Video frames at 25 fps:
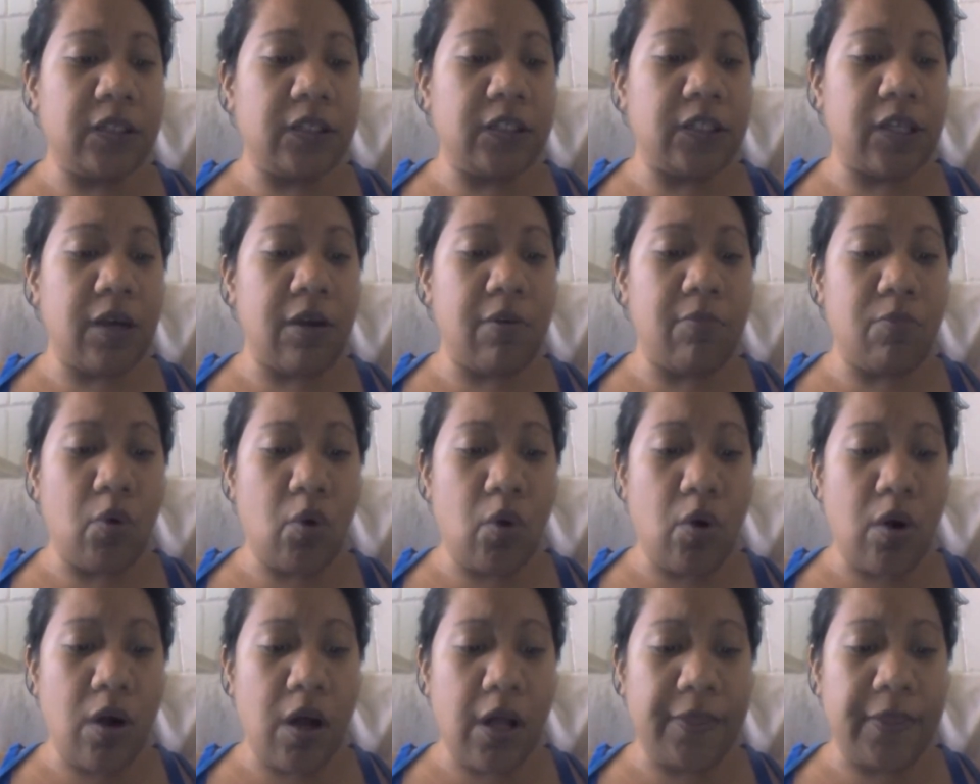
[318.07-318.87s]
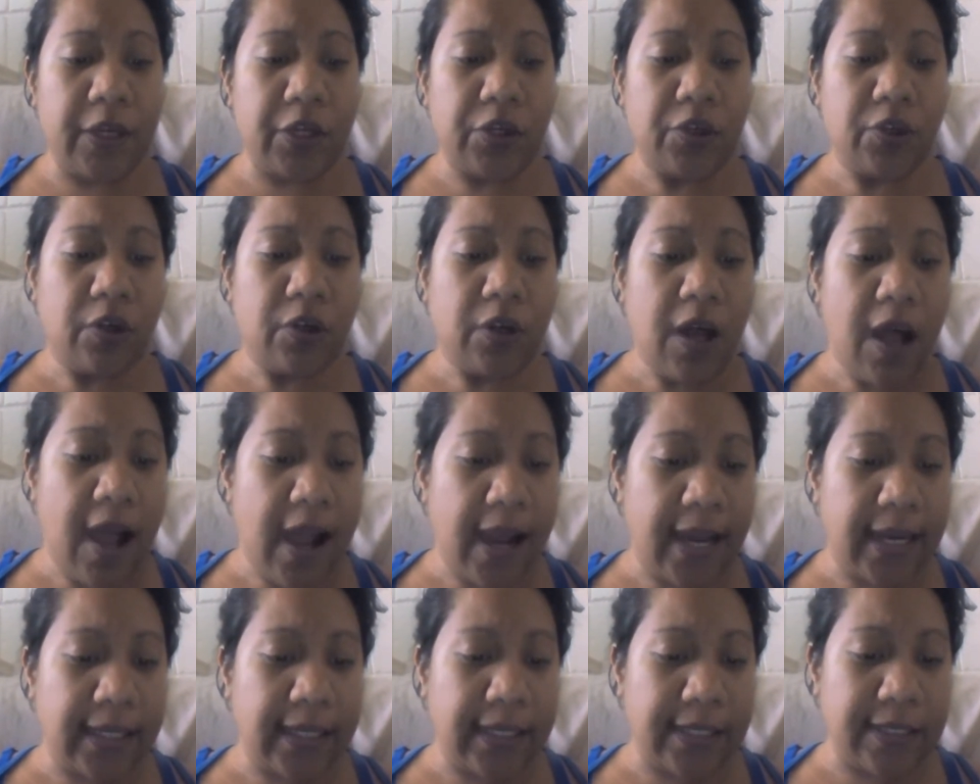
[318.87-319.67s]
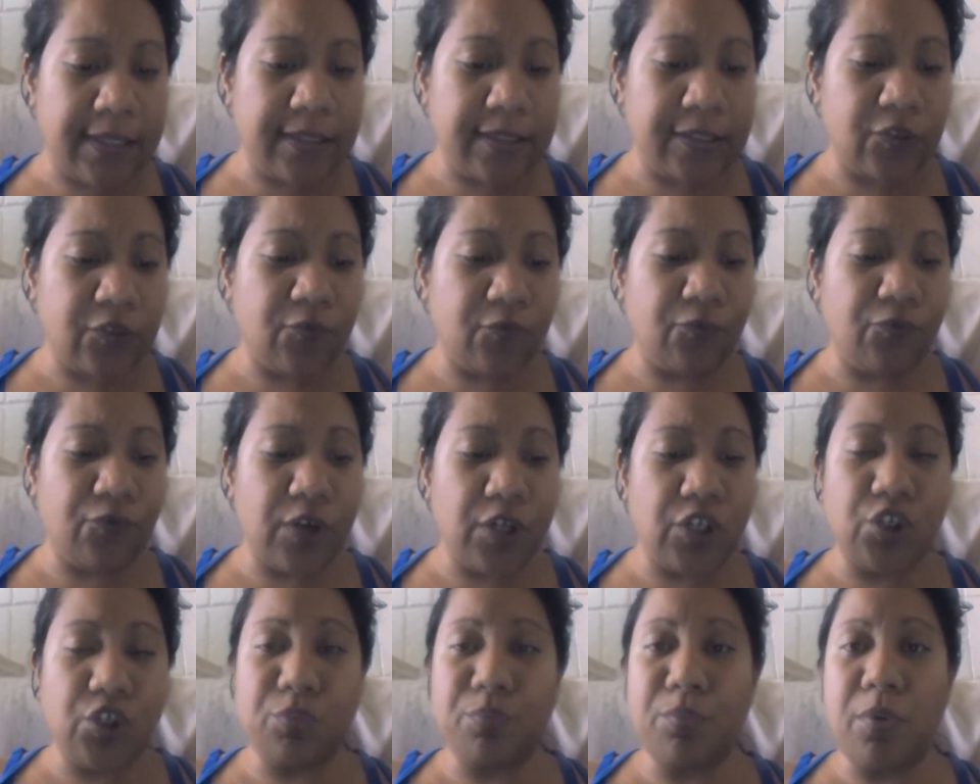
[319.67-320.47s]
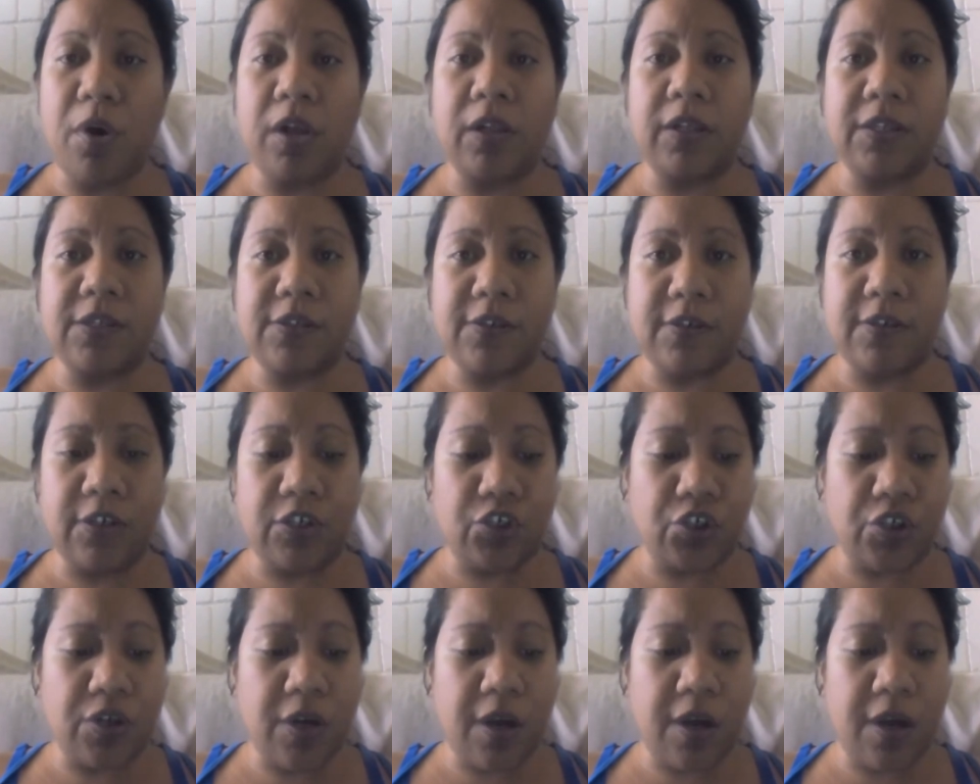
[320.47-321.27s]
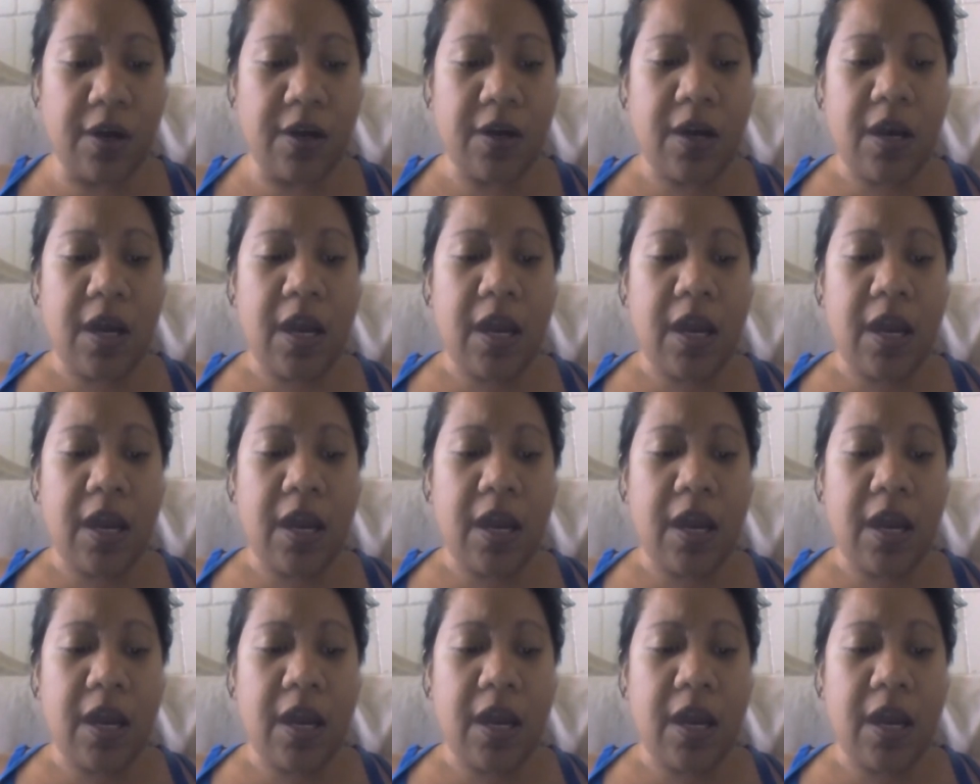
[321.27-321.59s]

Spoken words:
Samoa, the Cook Islands, French Polynesia,